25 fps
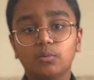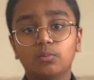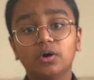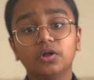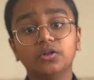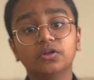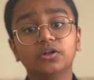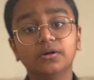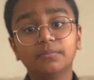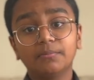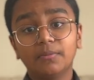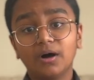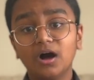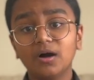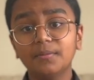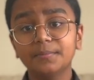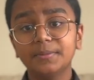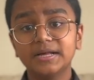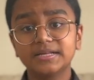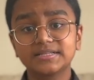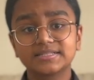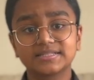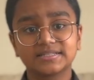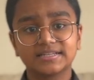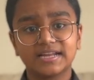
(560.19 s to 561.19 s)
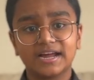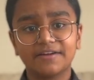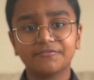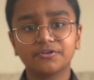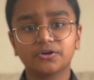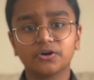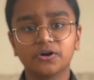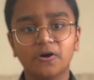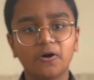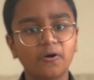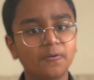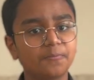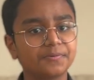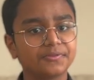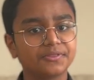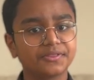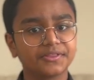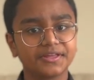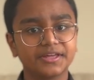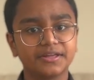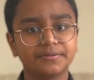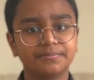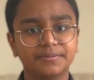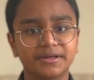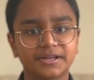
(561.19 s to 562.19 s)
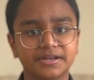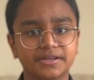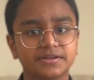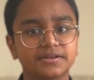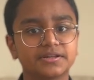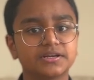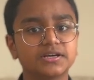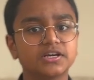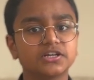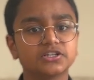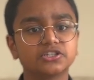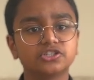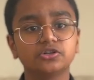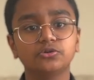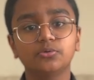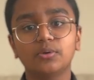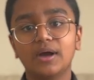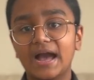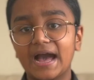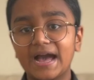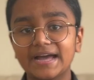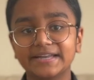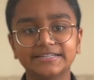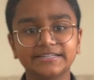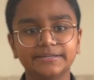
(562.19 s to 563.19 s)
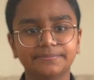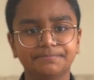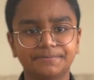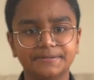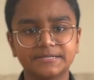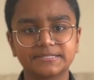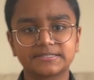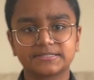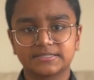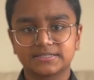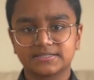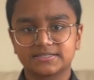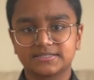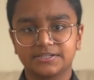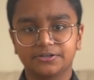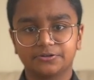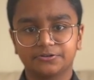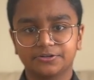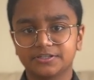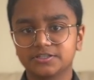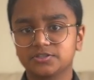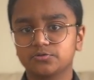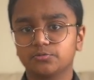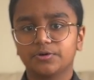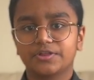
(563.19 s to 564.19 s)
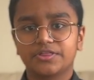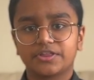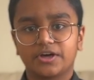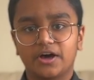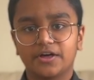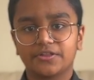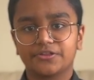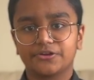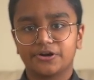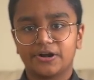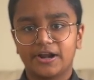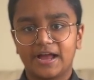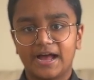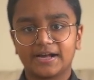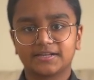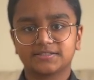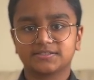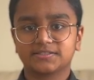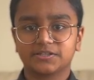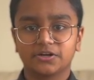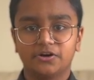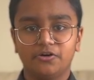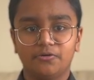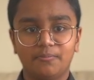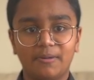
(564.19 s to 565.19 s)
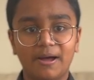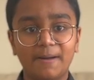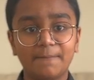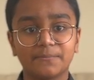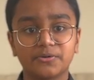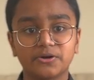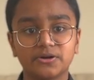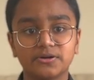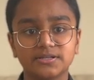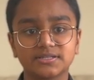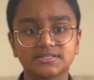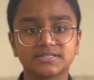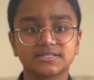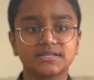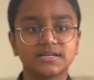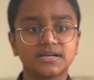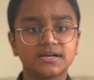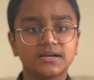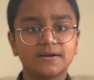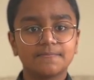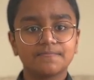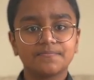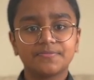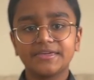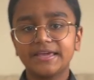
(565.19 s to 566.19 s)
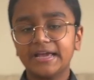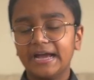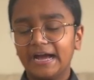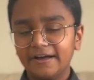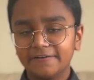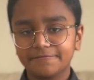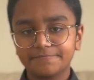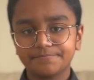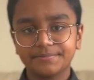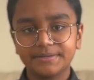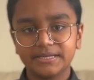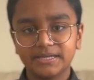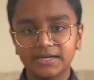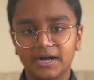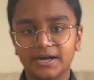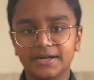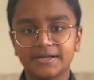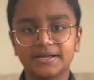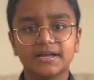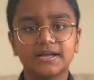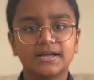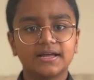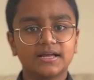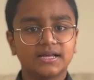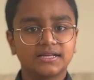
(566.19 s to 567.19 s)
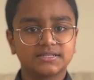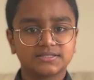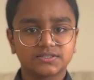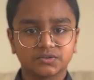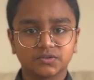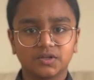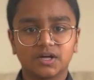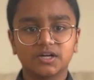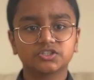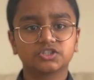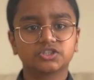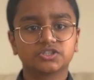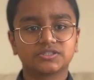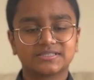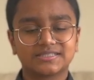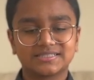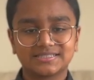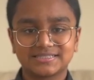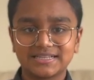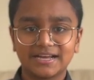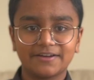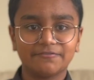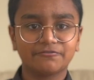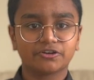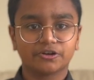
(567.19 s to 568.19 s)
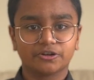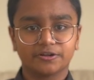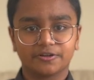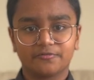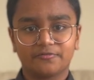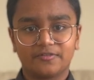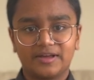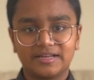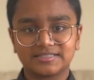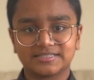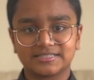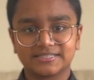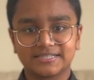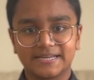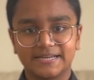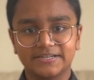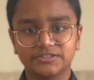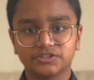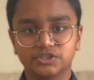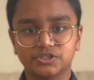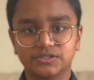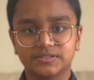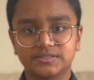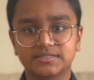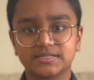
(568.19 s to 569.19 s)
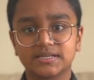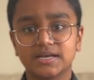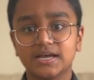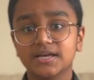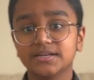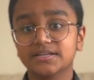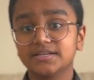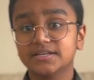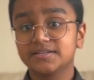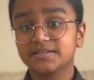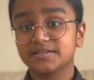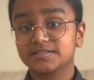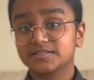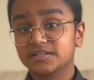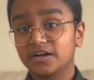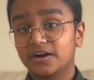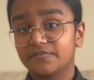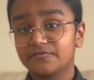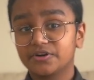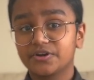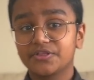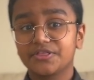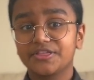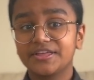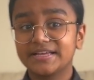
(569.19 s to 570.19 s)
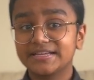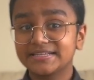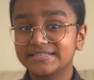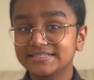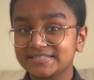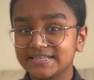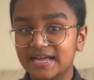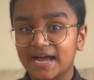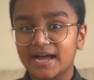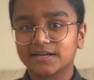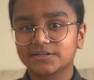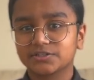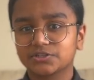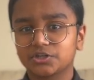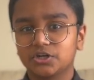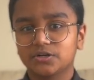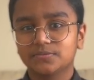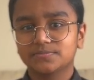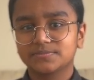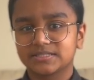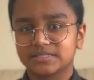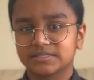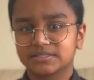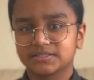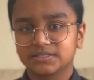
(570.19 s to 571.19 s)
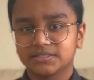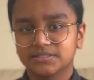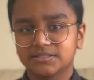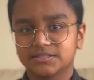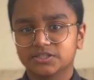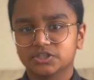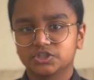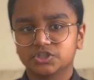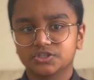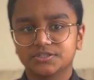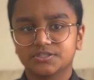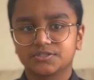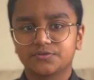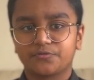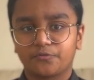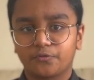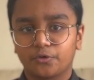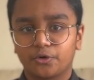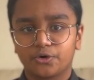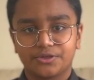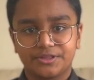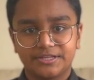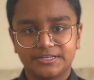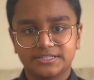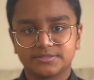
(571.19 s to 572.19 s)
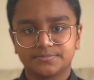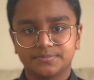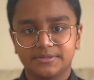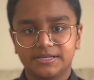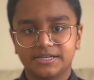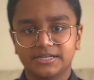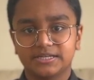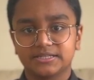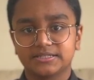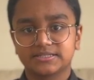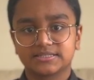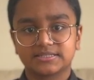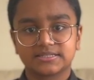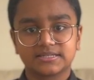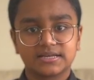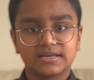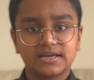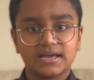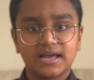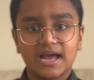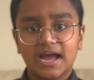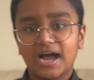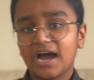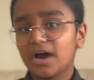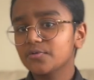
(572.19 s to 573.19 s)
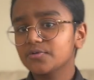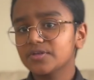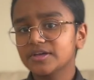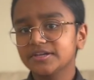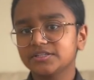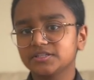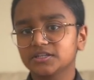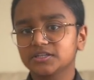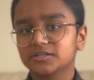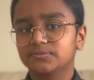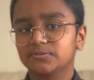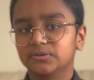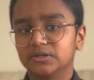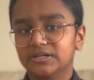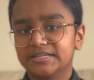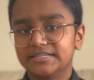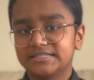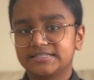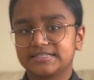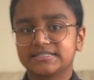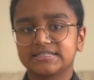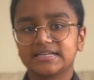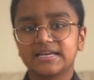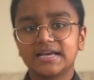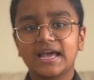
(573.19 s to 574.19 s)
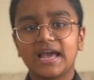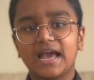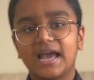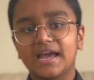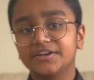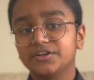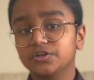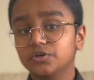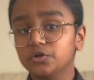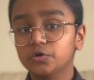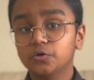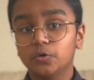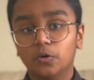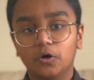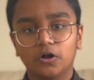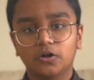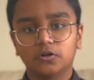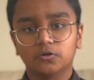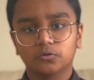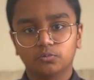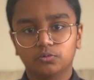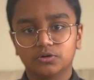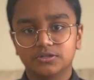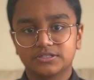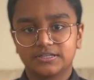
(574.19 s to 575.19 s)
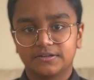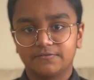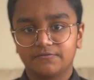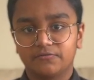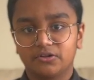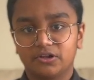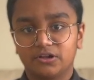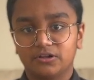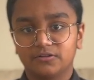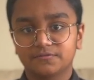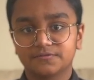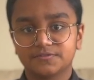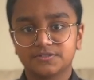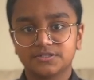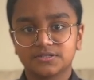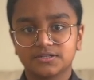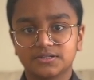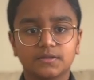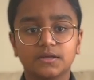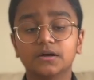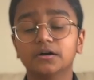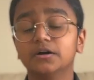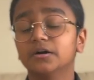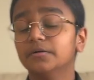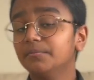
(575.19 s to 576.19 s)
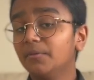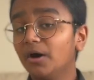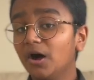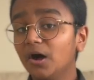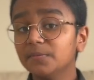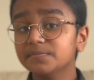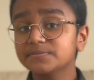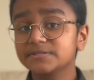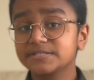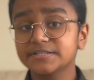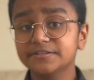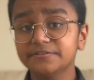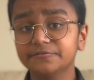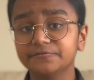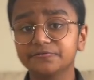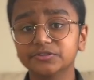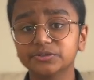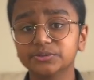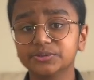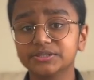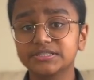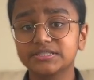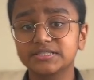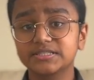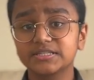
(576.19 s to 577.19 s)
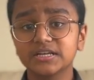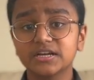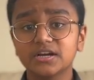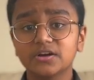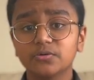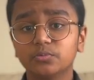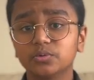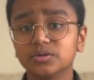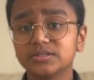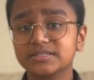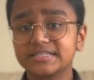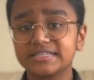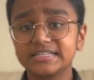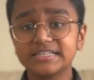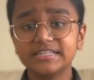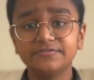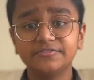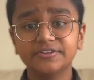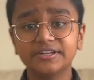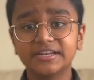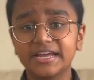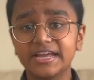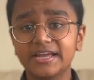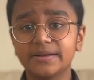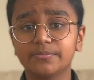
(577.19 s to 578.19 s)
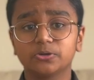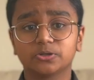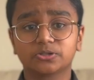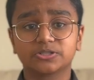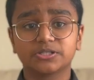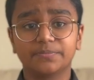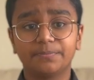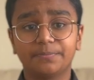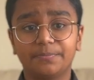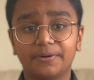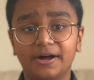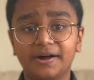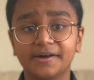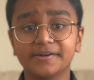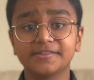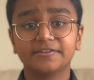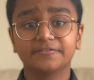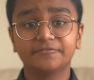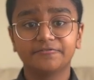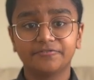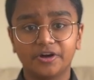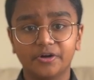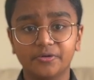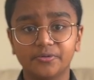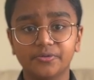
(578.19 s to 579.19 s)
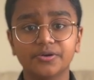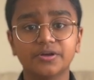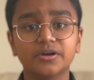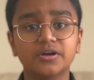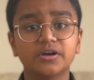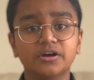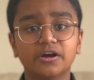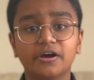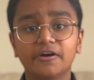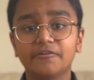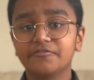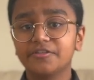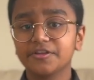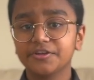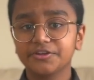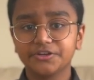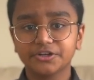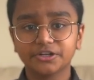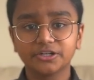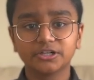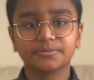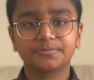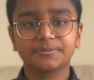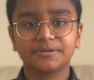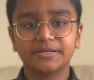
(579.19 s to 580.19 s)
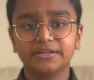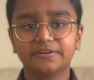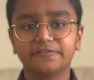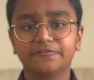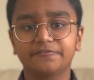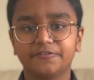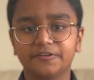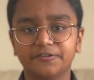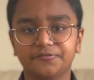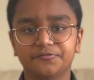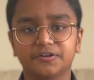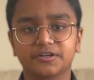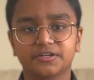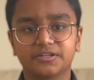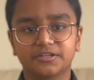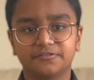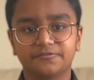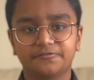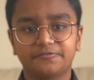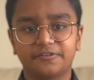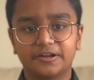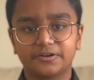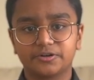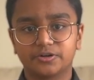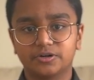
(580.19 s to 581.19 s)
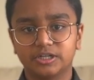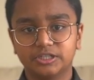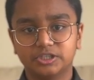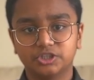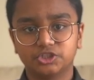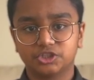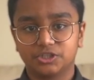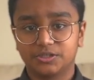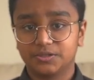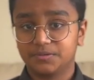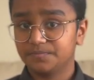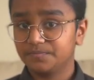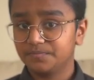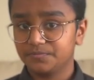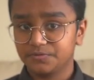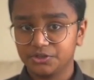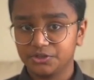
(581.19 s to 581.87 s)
While Hammam has never openly admitted to any business dealings with other Exco members, the FBI has launched several investigations to discover the exact terms and conditions for these meetings, how they took place, and who all was involved. Hammam's influence was even able to buy the vote of the European FIFA Confederation,